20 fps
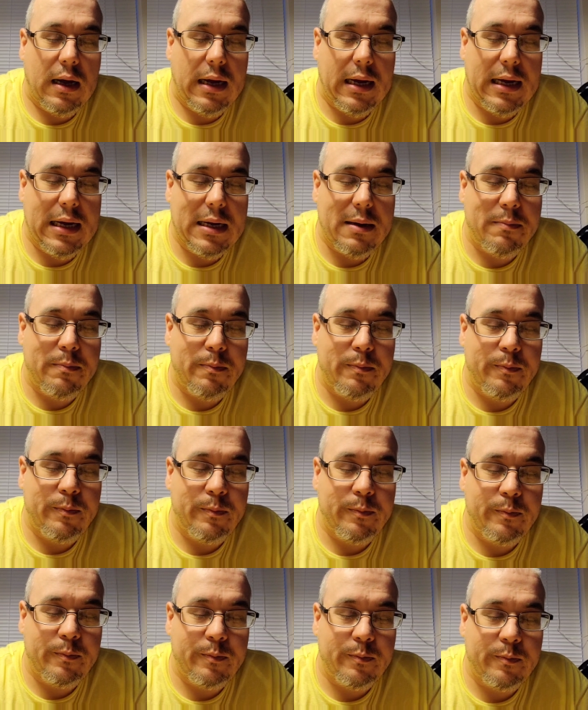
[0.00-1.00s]
um,
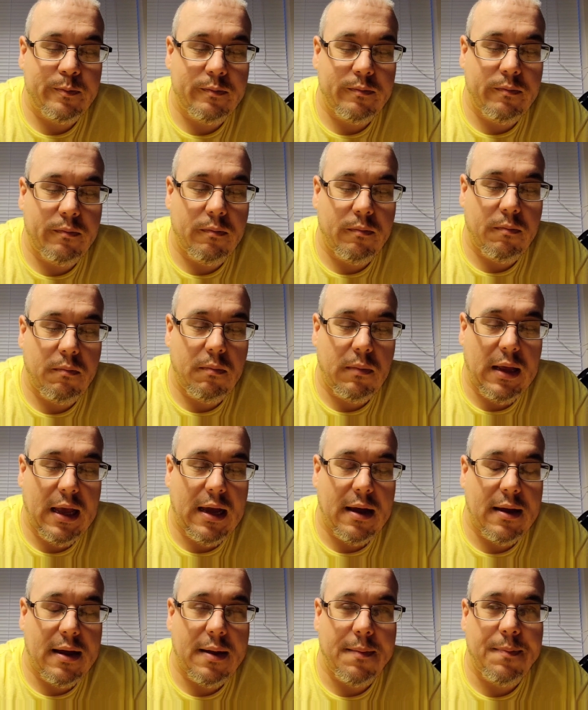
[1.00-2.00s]

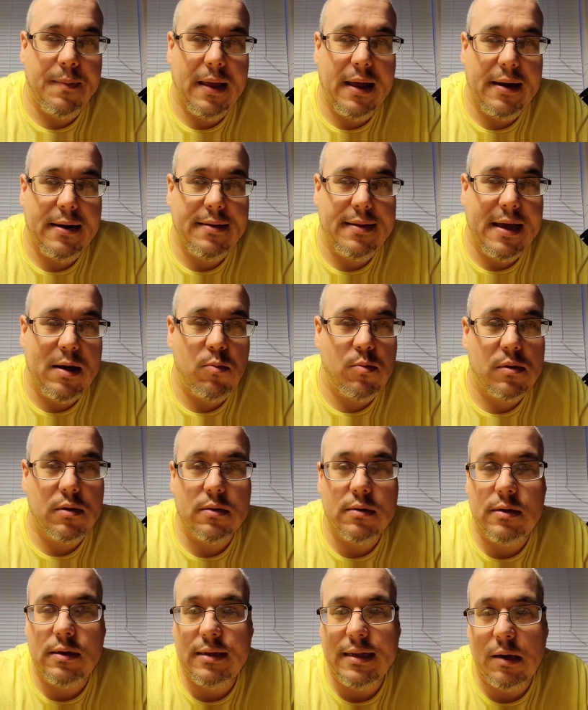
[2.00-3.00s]
yeah, and that that
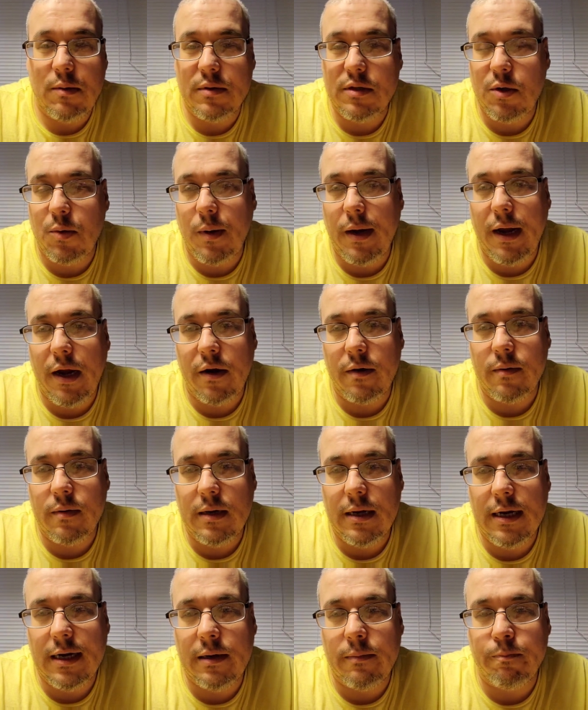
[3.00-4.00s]
will that will do it here.
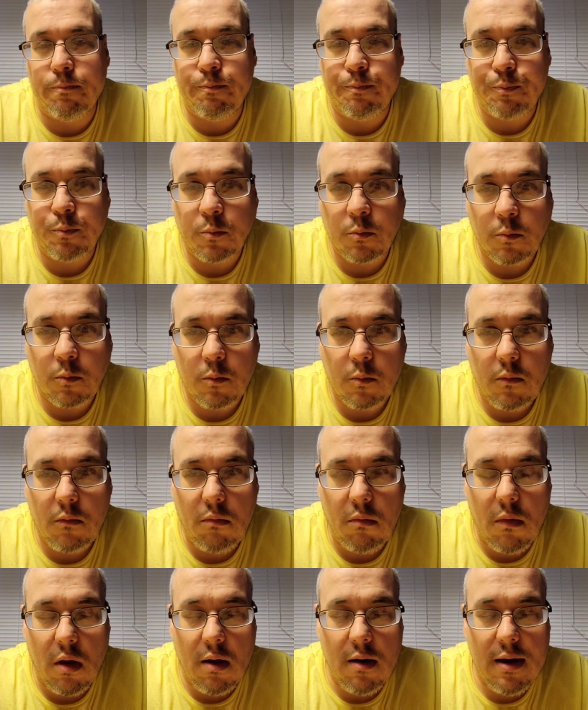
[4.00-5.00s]
Um,
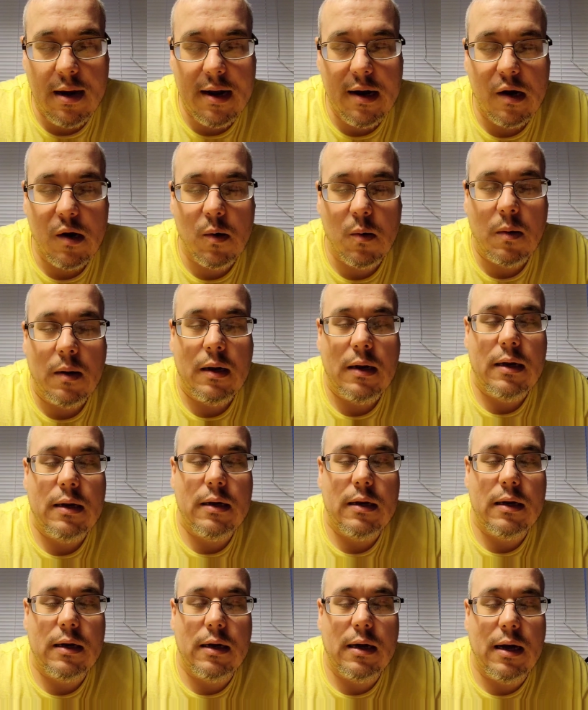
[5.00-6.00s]
now,
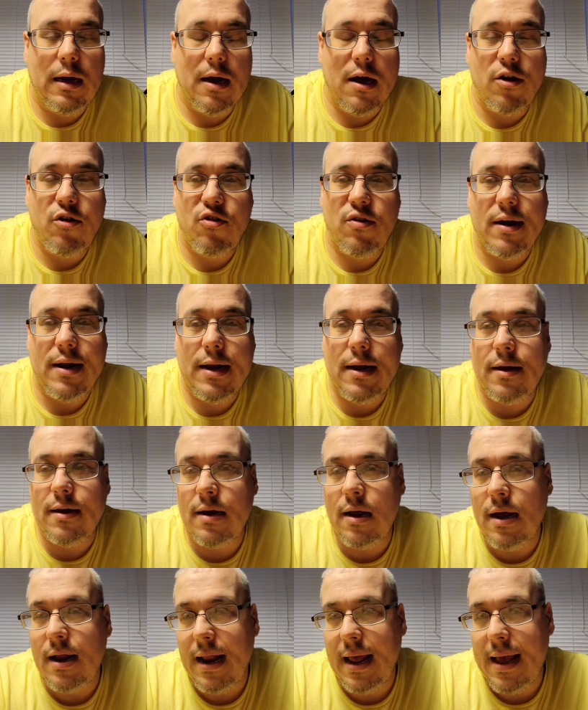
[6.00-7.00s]
uh, Andre did
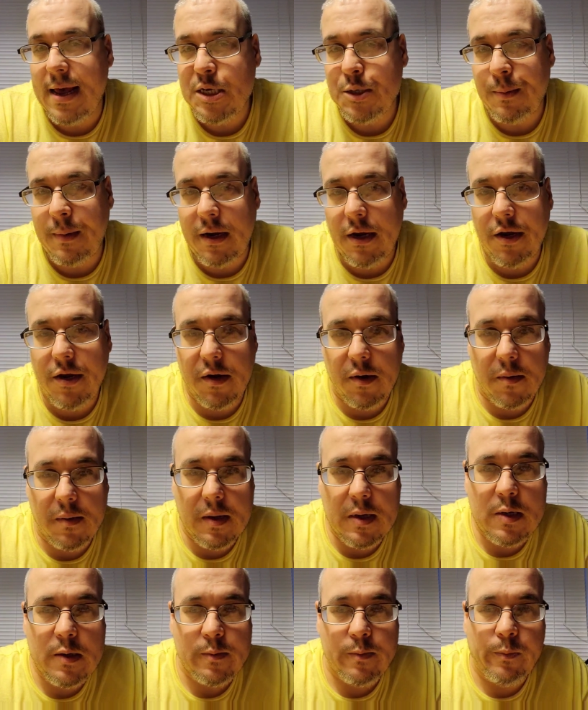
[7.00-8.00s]
not ask me to do
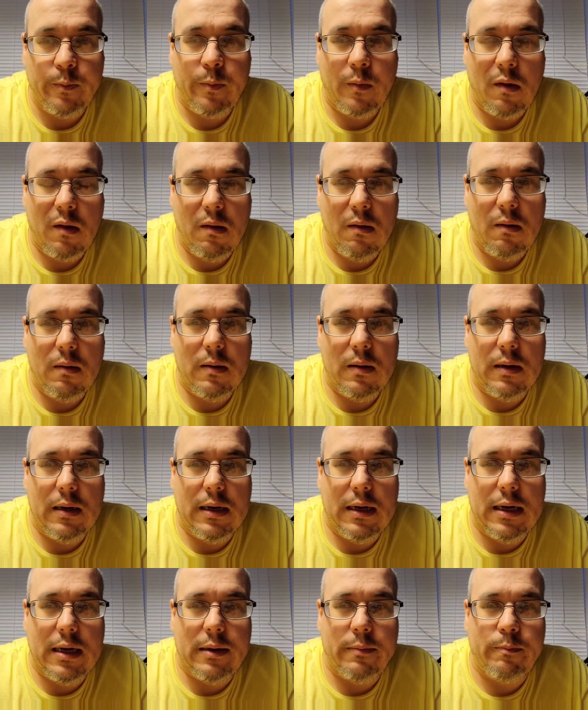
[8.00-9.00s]
this.
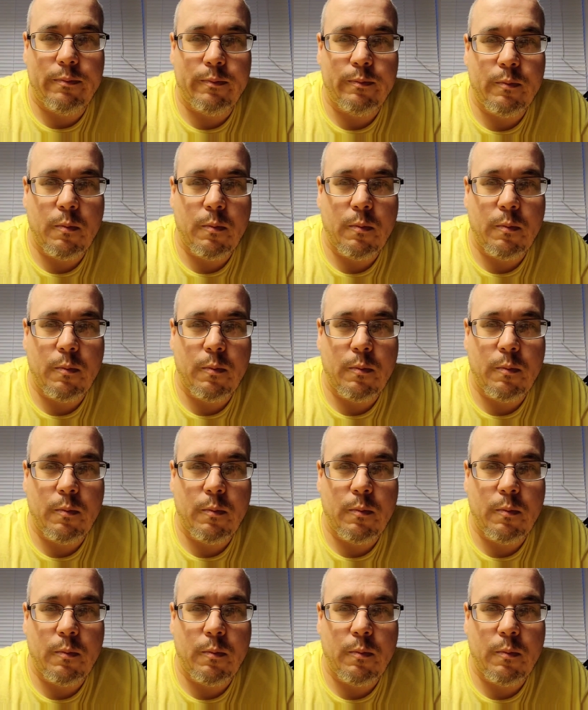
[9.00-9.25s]
Um,